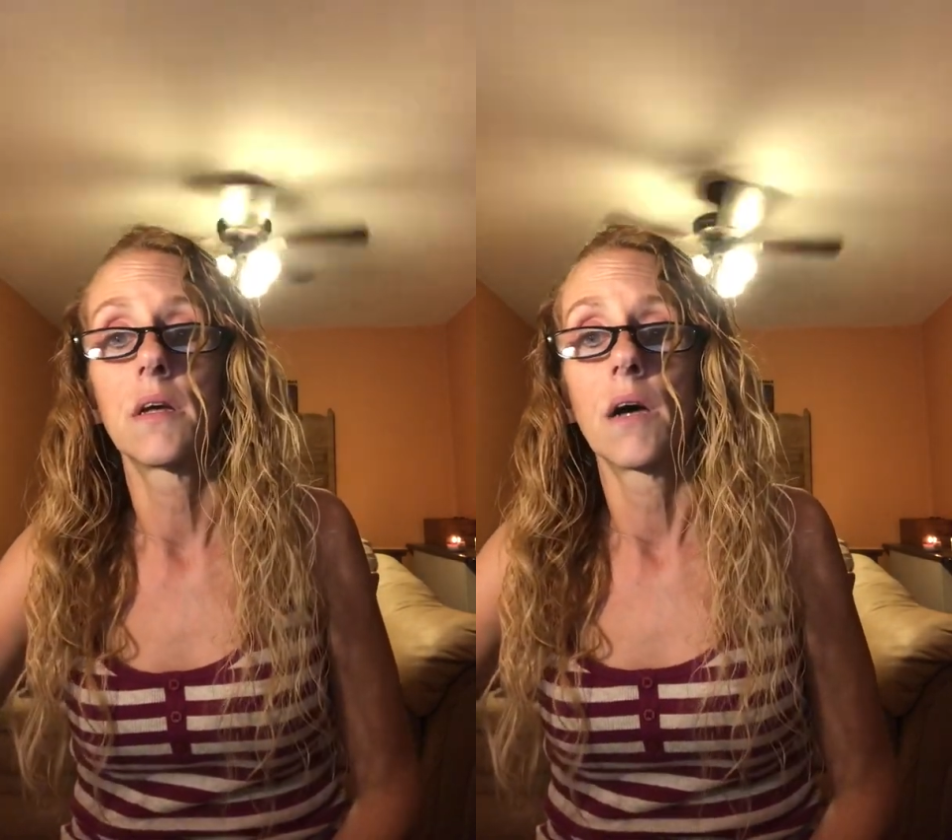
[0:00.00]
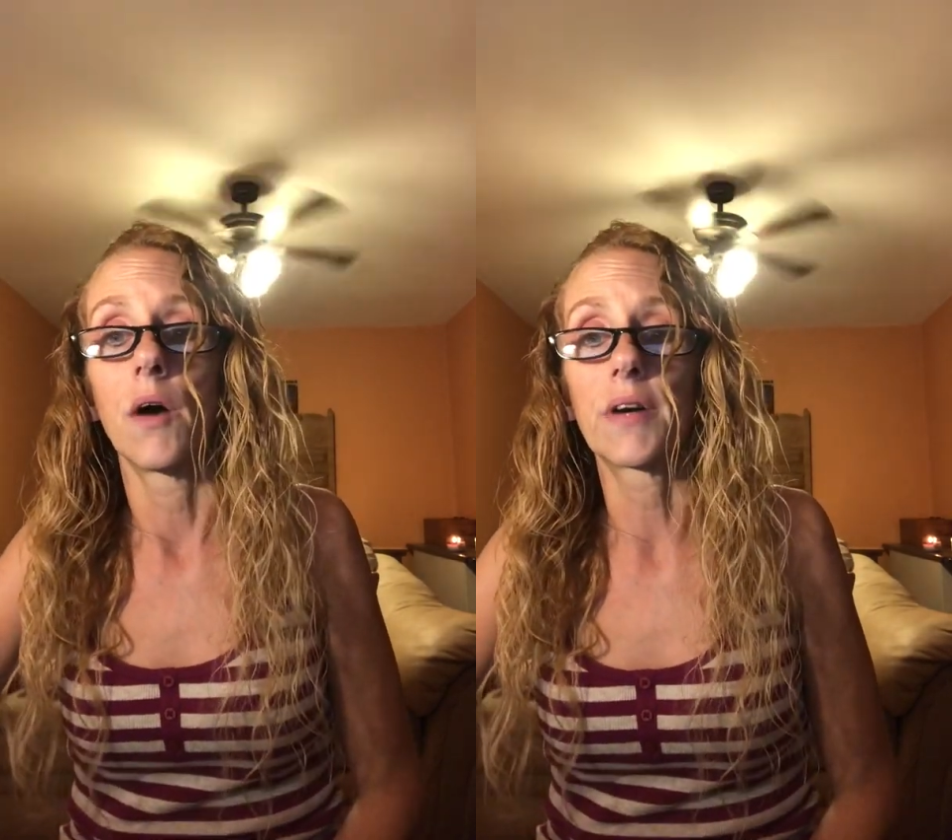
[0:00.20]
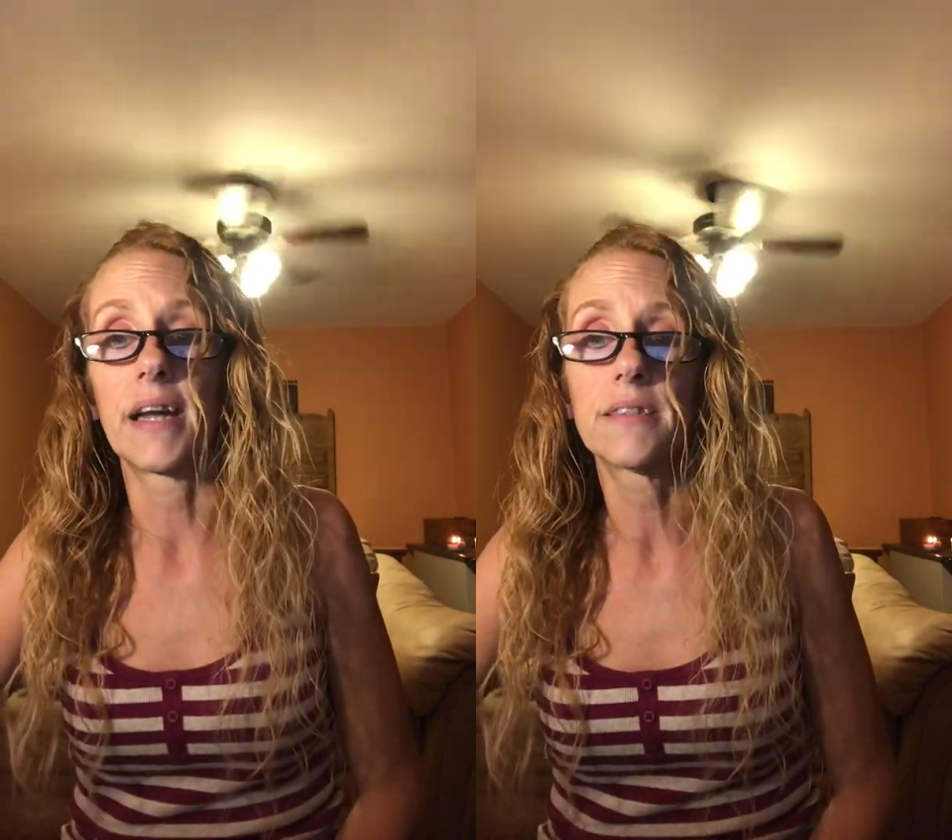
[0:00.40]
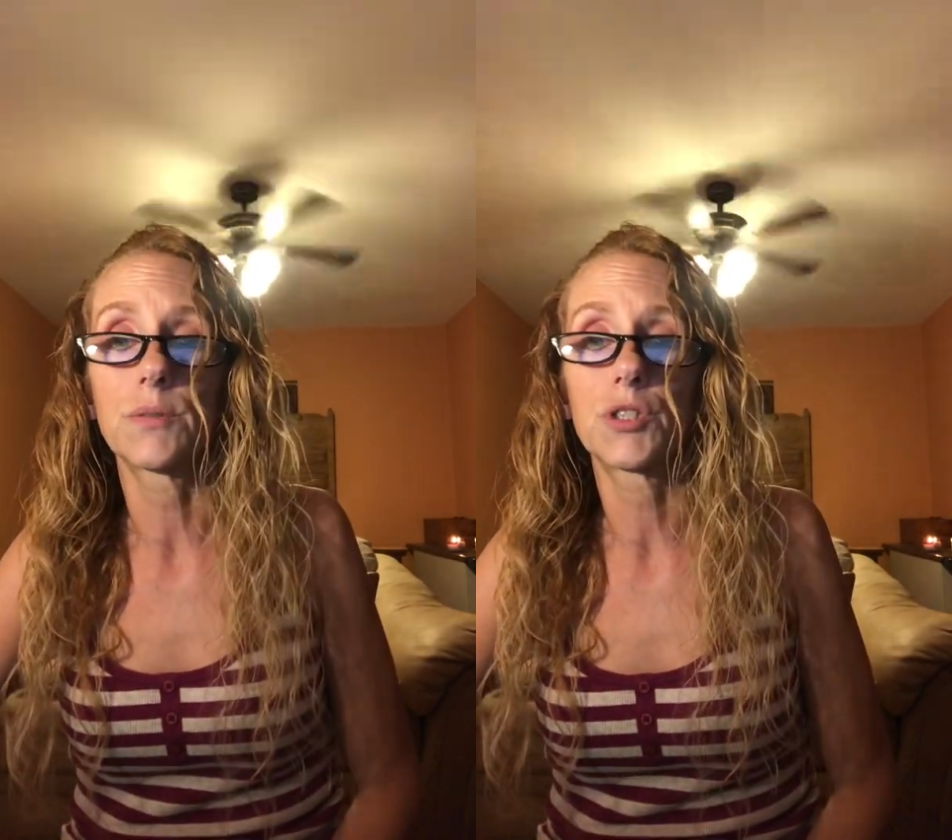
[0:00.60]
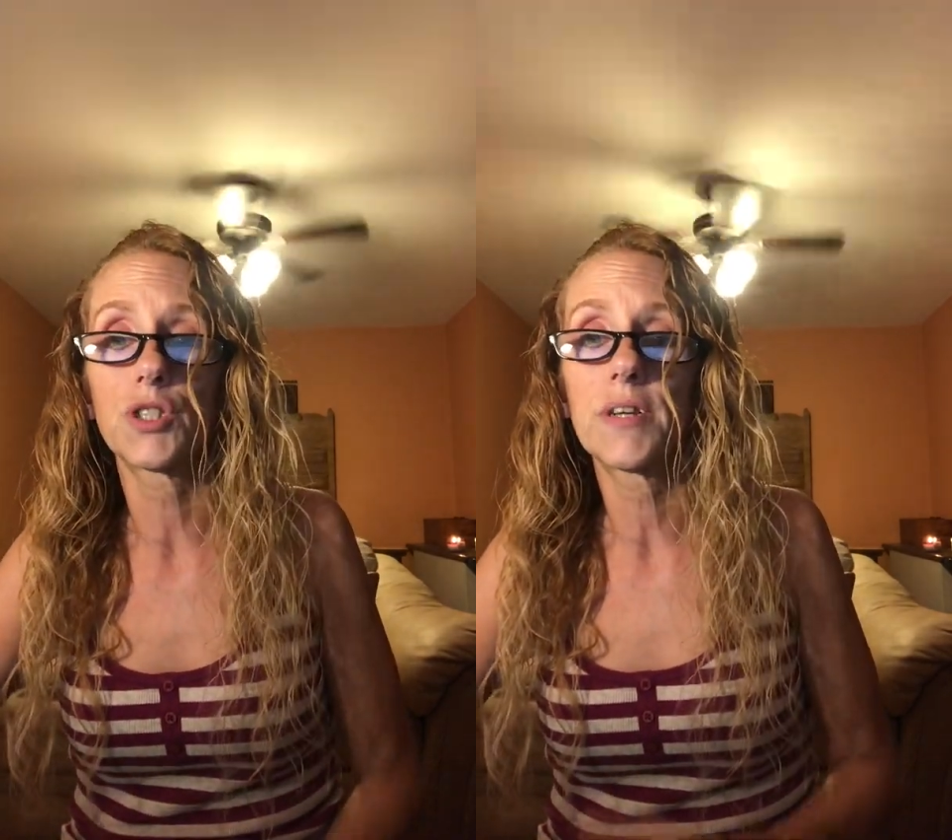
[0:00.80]
Okay,
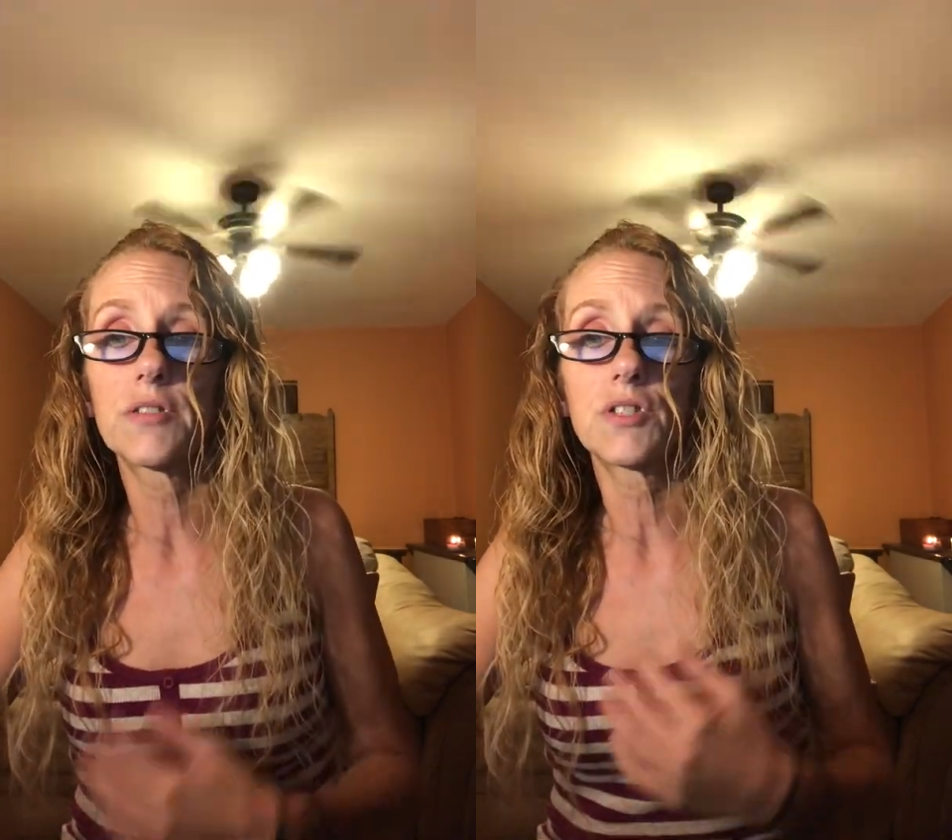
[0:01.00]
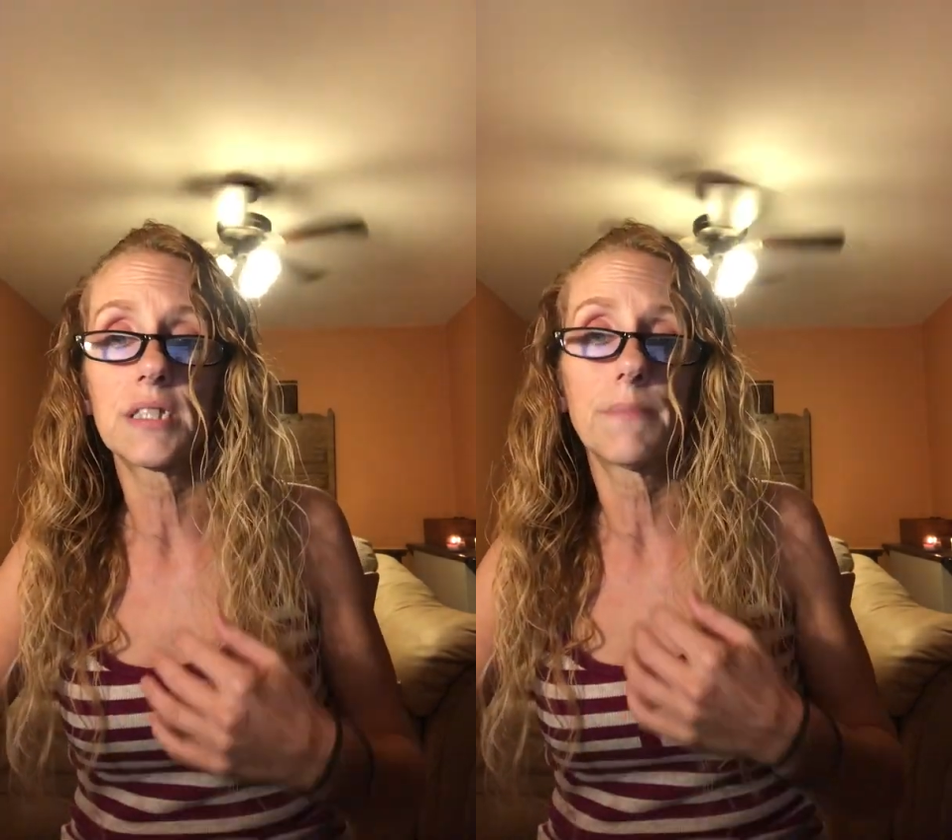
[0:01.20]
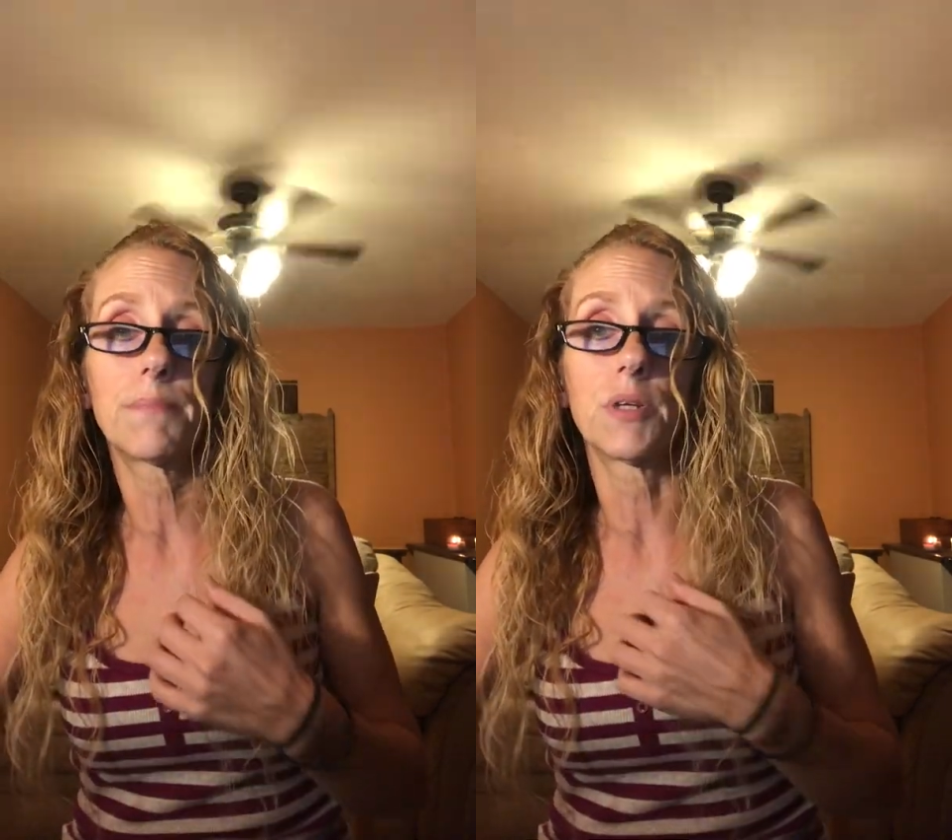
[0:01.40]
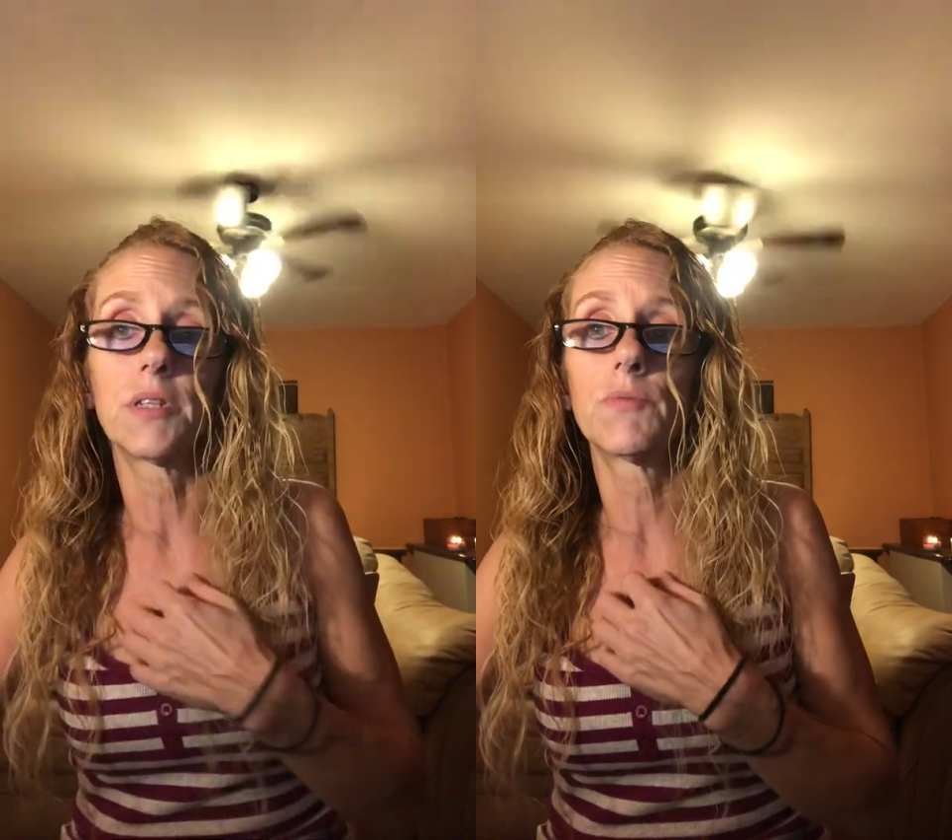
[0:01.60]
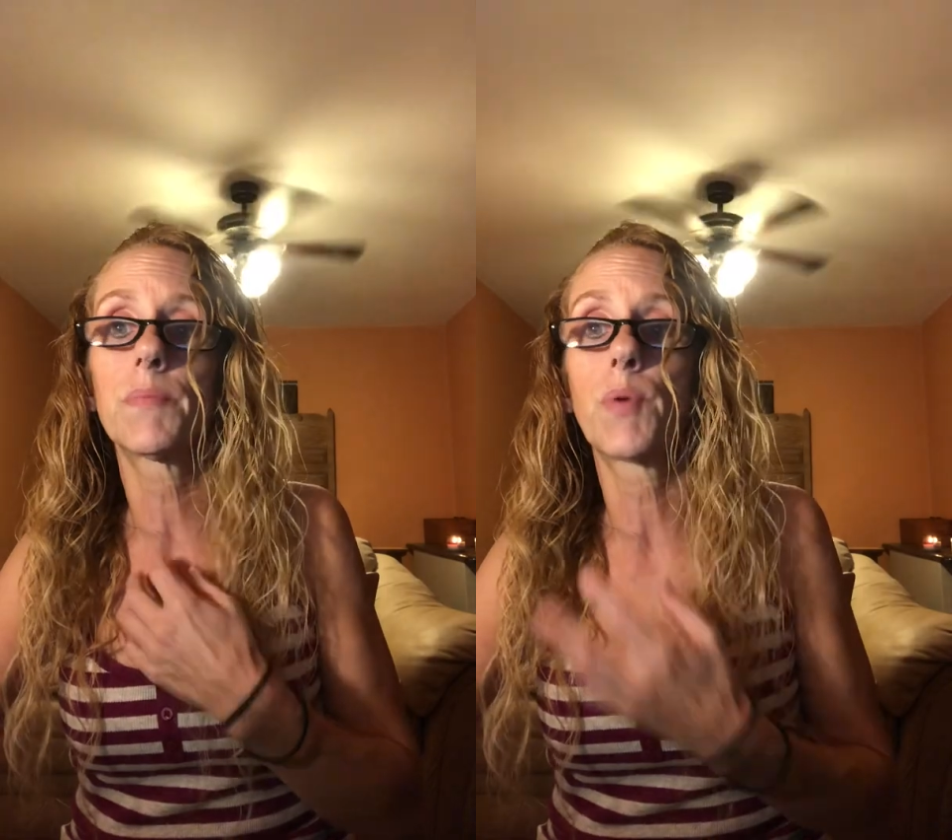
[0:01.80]
so sure, I understand
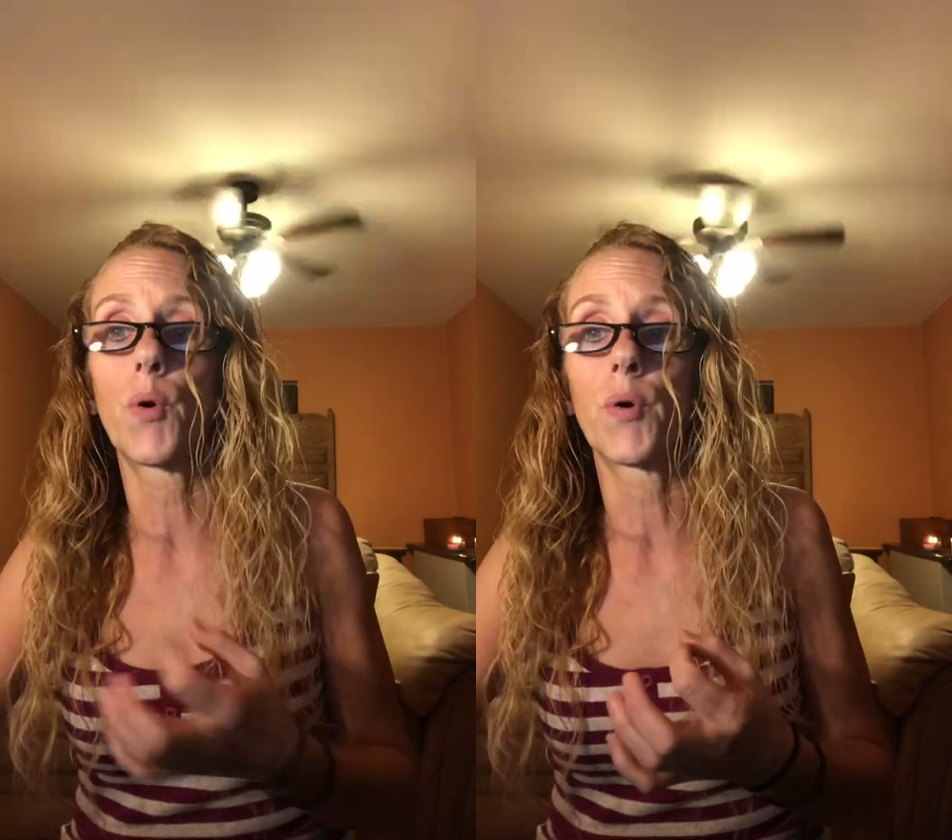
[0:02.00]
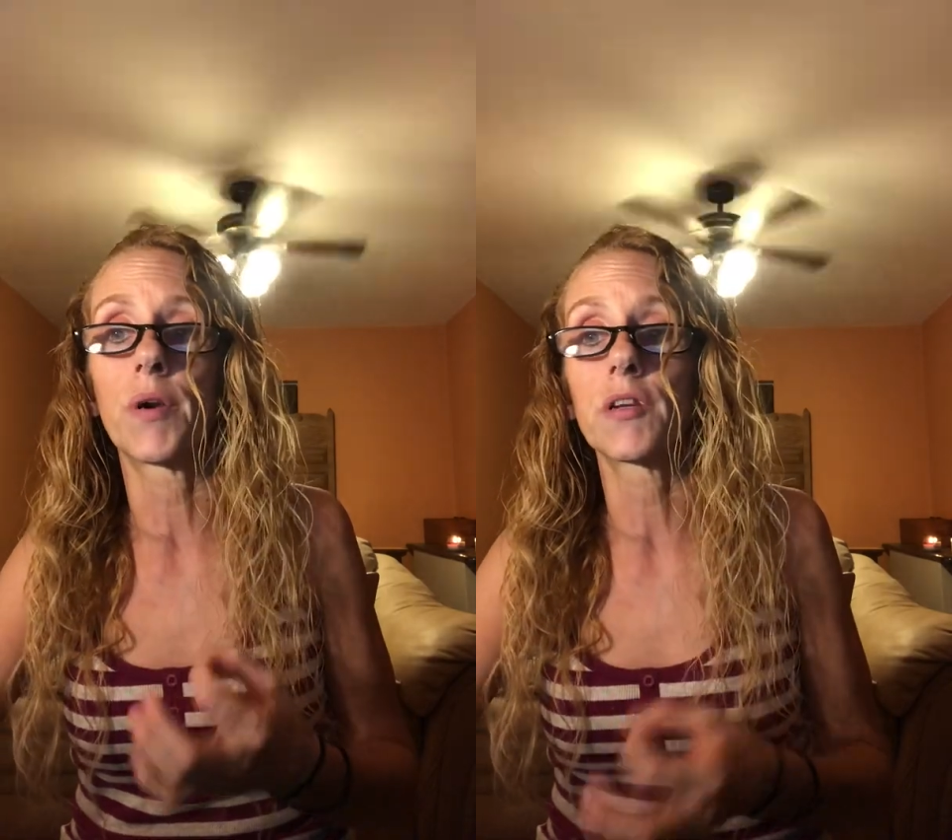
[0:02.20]
building rapport